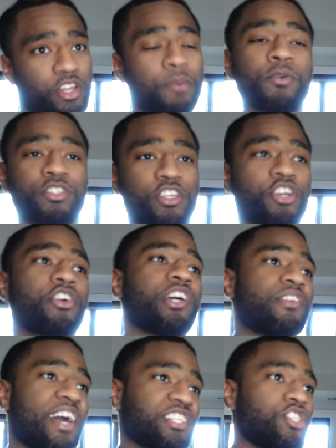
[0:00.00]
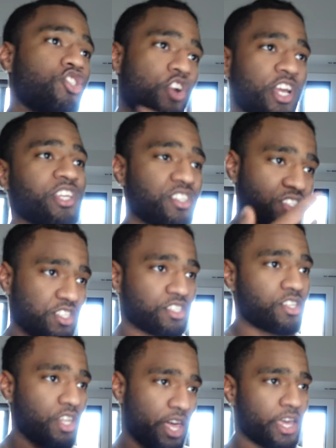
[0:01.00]
almost a year in of actually trading
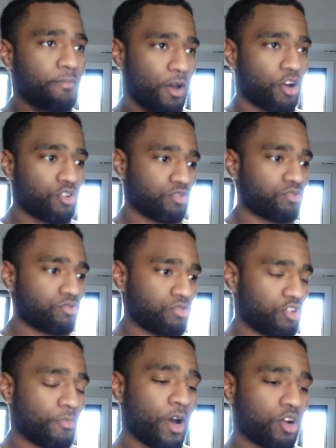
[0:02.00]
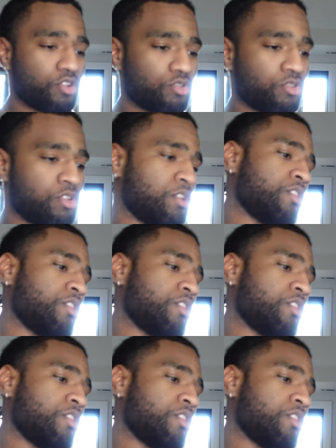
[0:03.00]
consistently like in my own, on my own.